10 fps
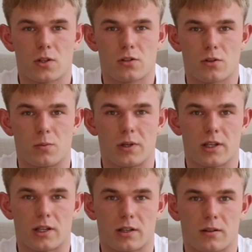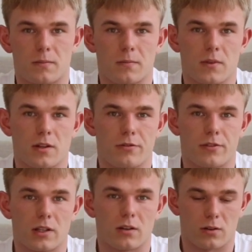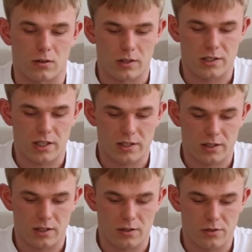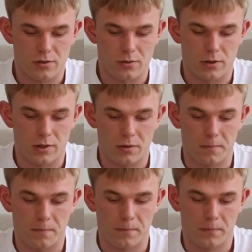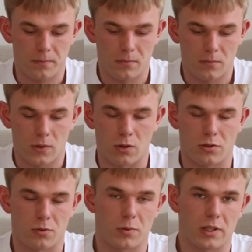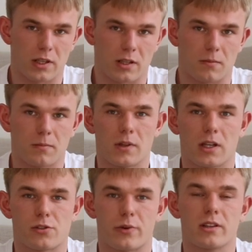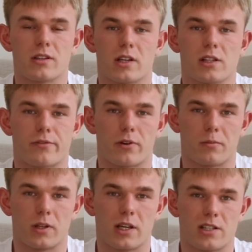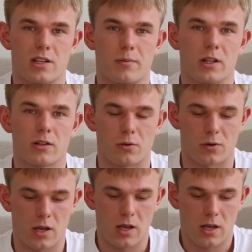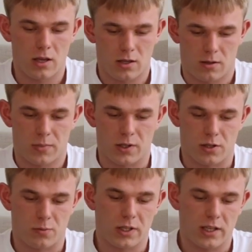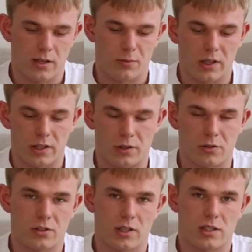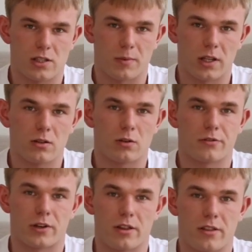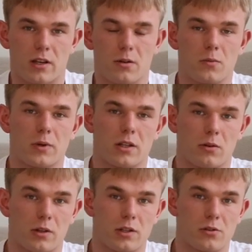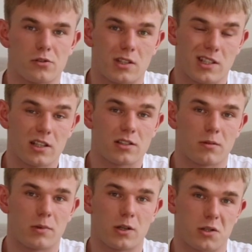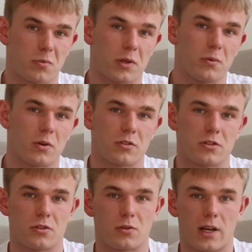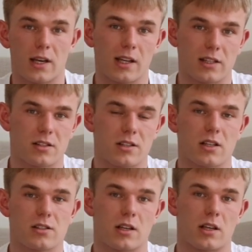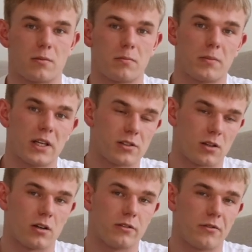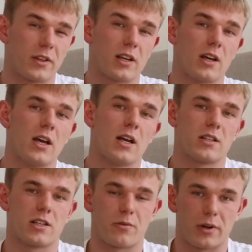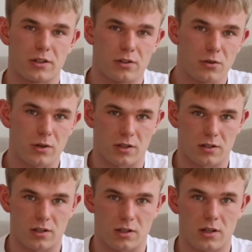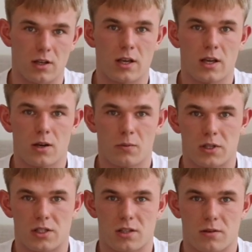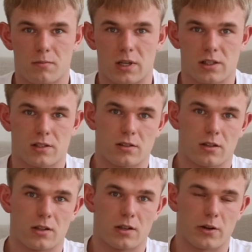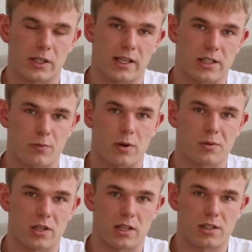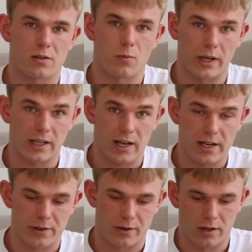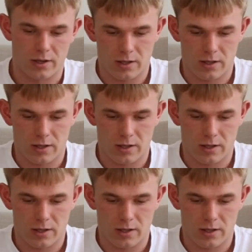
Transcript: so we can fit all the text into. Also, we can extract the text from the HTML code, because we can't really use the HTML code for anything. We can only use the text because we want to analyze the text and based off of that generate new content, which makes our clients' websites rank higher.